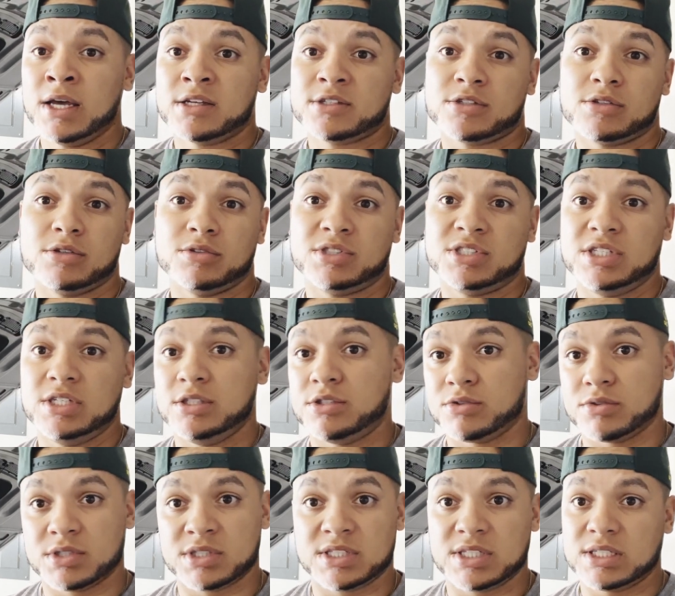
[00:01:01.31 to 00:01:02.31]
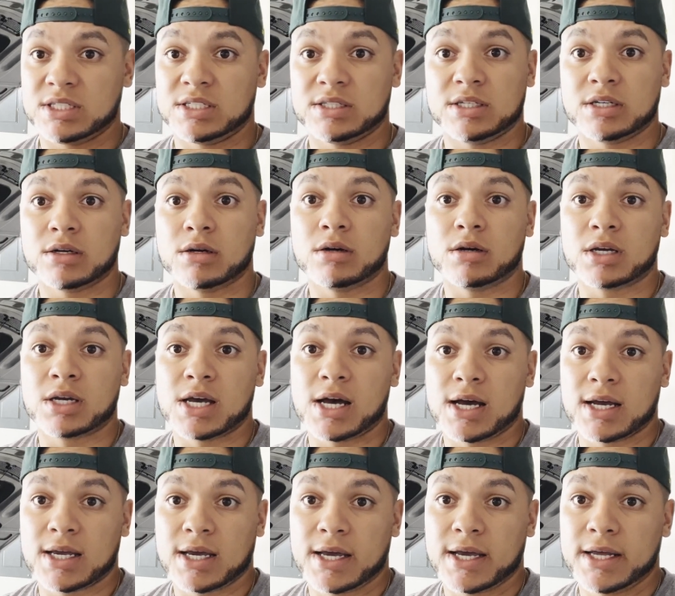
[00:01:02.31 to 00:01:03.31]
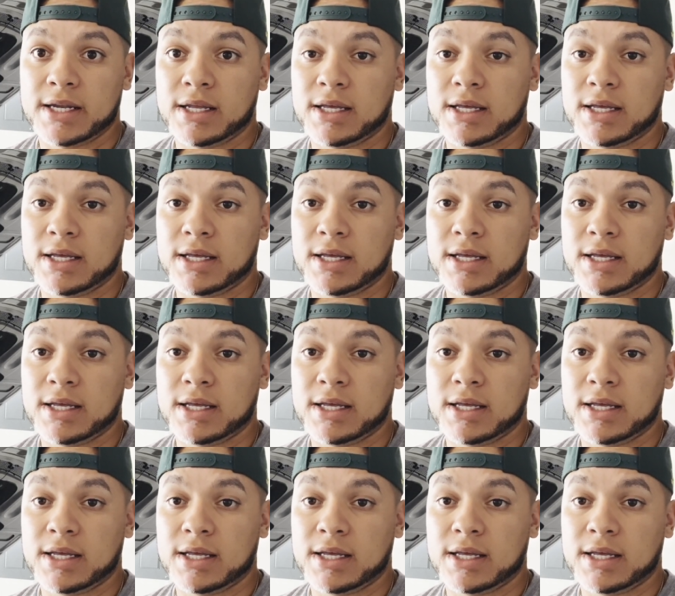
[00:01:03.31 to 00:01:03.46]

So those seats were sitting in there all cockeyed.